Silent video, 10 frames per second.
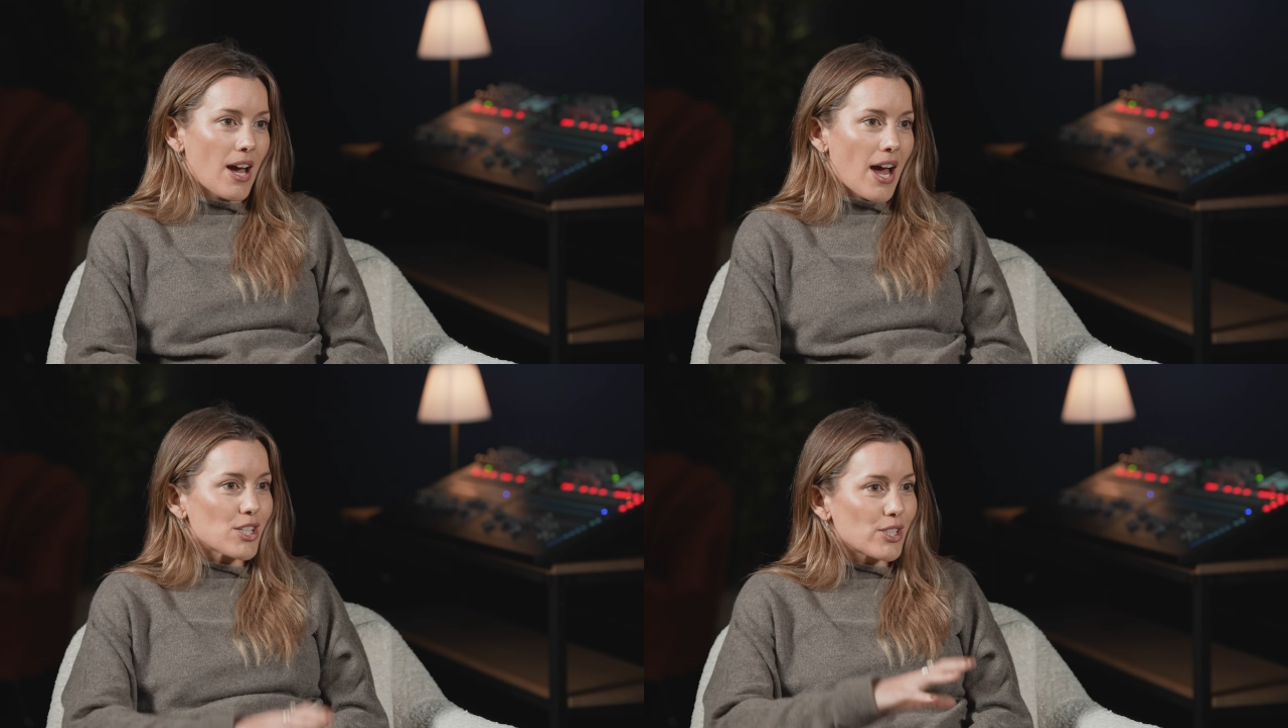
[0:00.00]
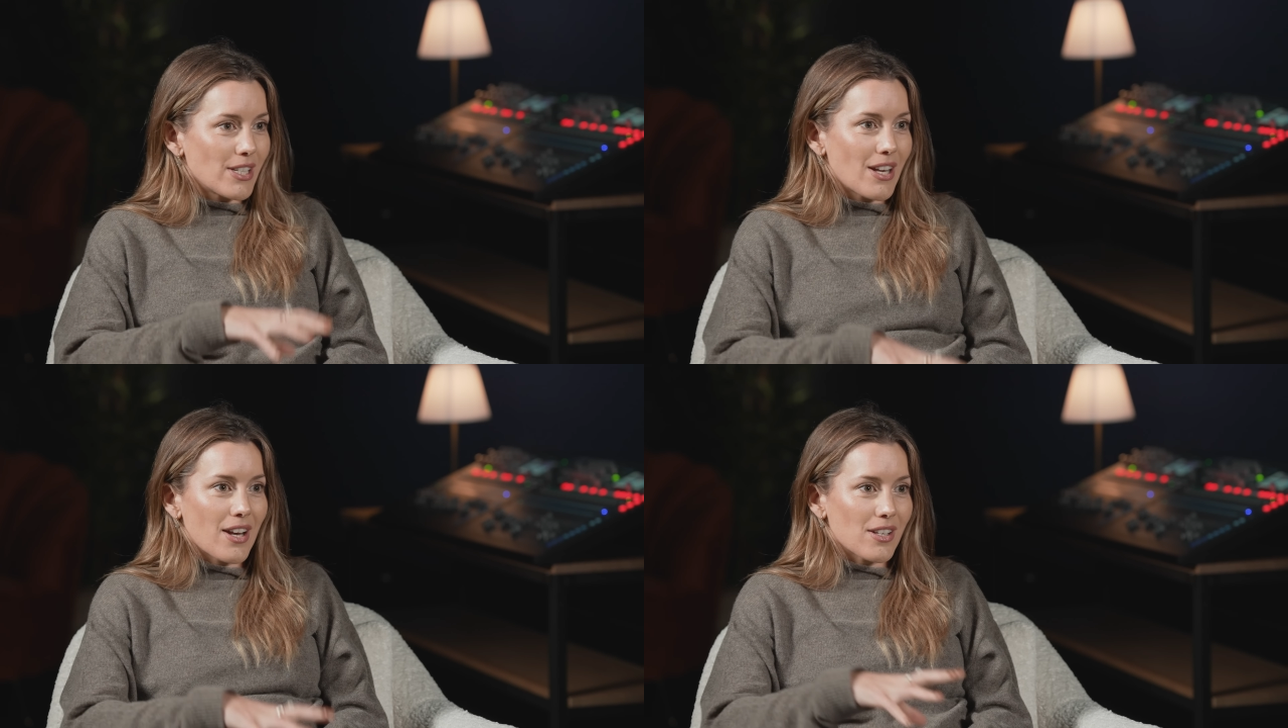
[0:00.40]
actually
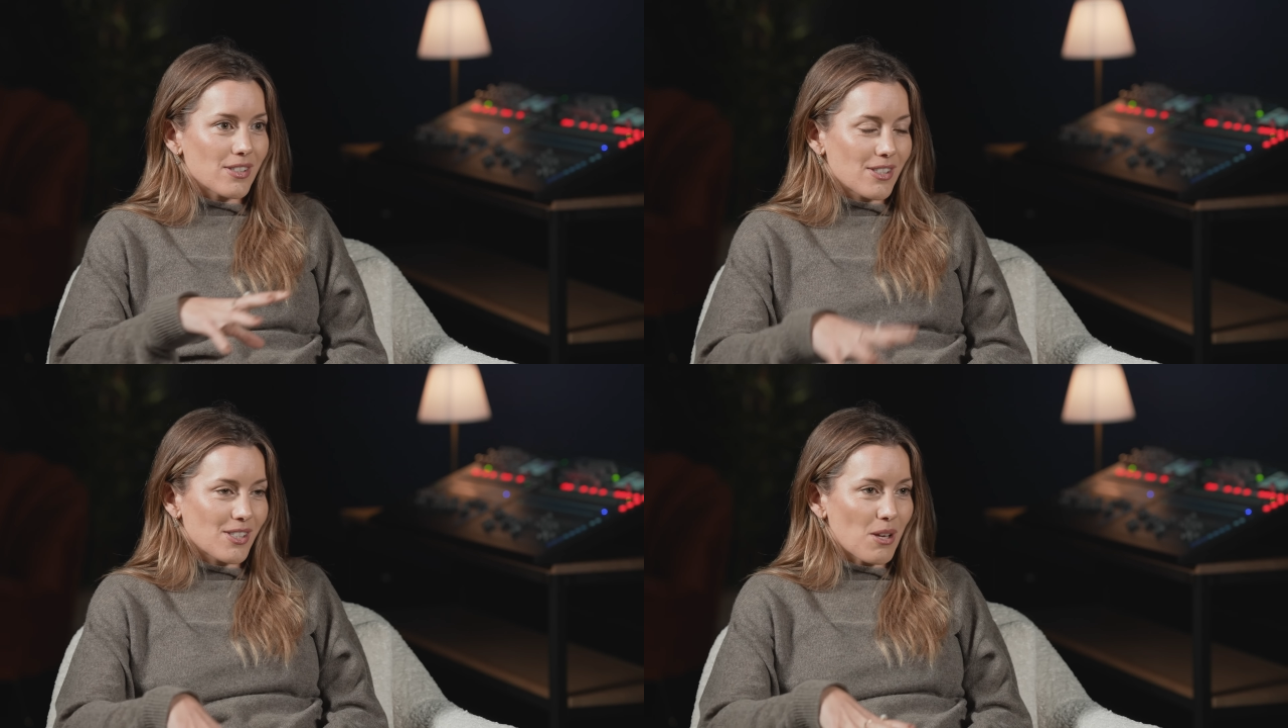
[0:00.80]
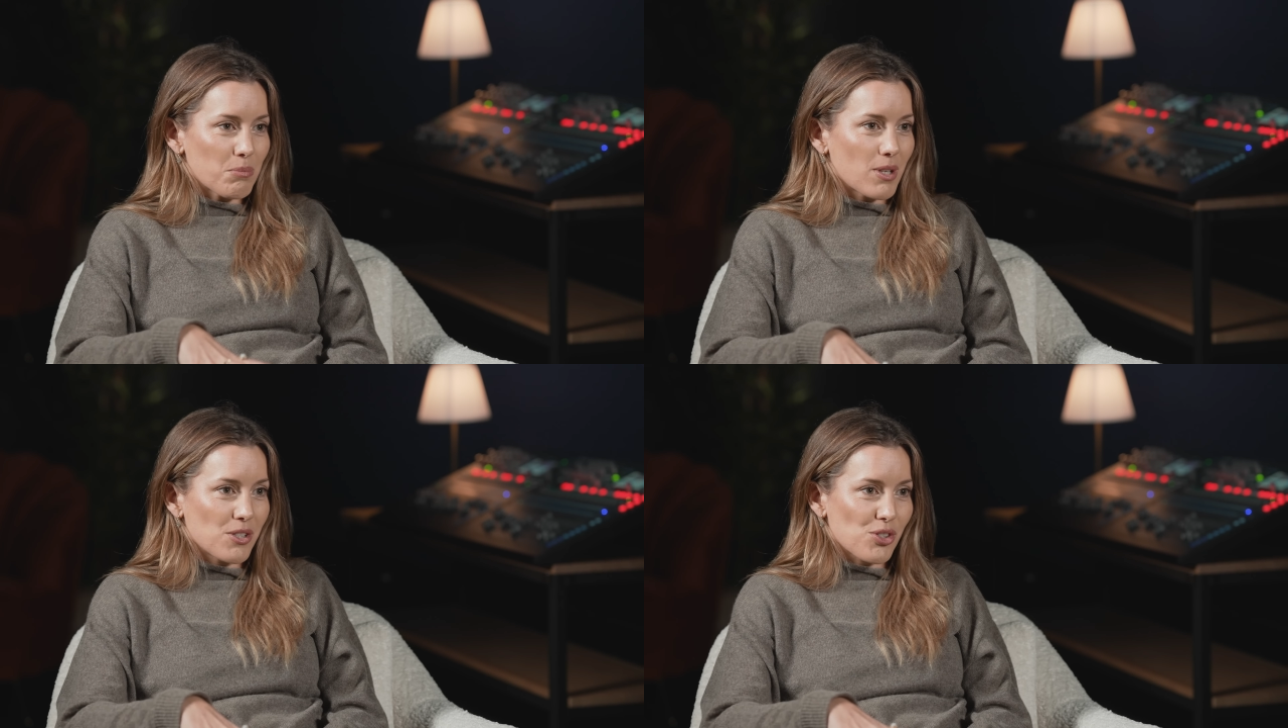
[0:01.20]
led us to
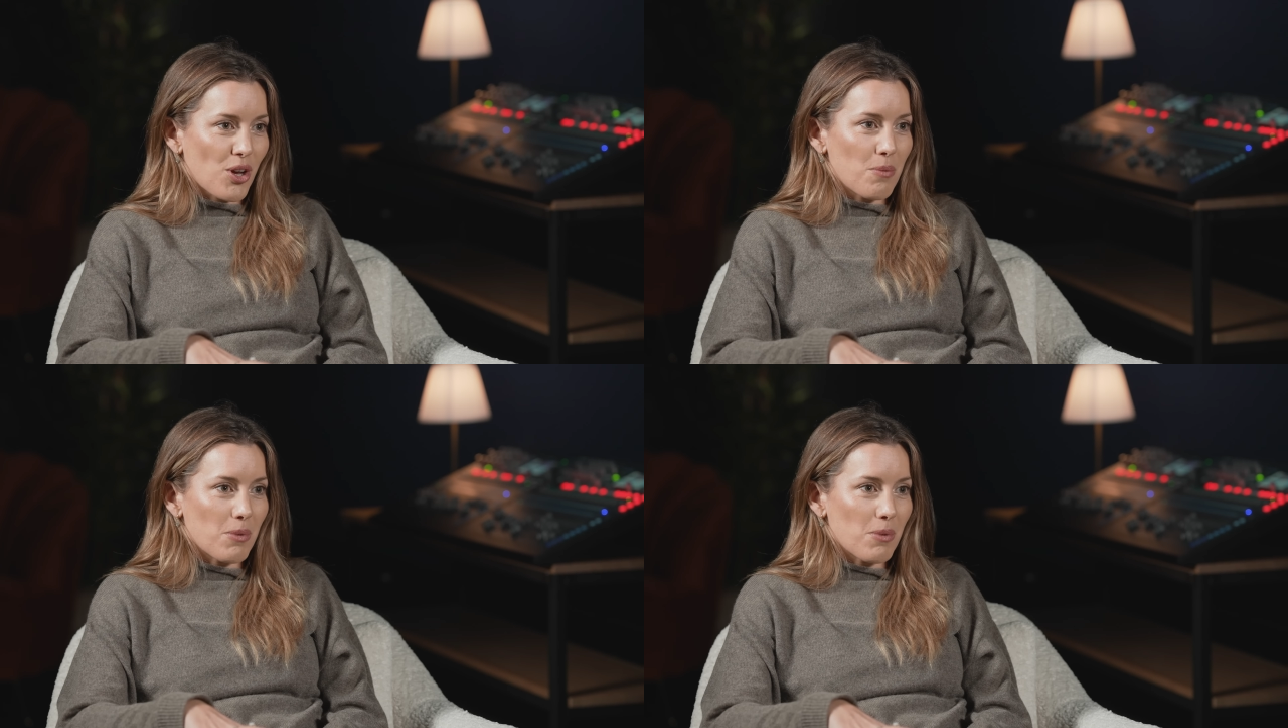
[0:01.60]
something so